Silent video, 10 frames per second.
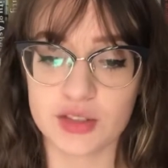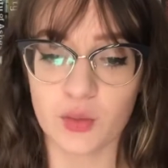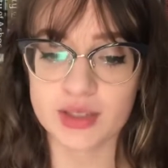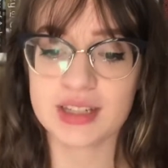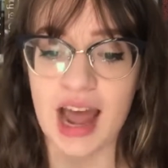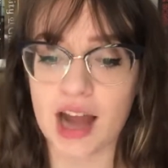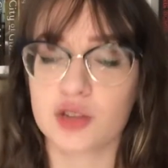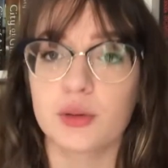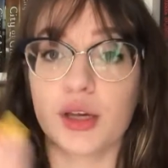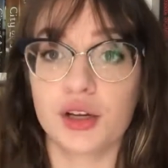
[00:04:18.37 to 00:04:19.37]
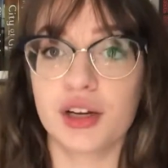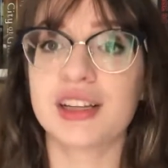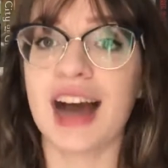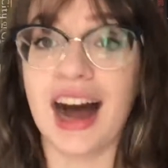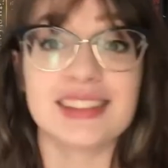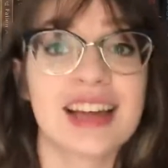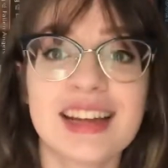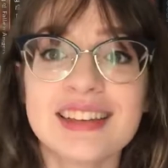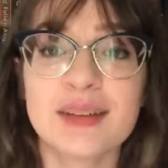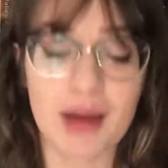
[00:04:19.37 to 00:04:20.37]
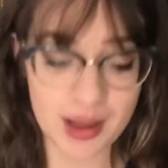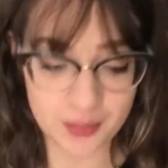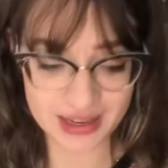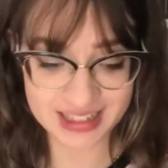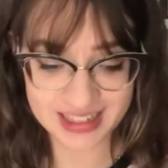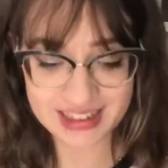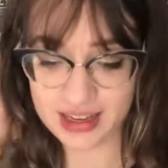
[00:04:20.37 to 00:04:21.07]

It wasn't actually good content in my opinion.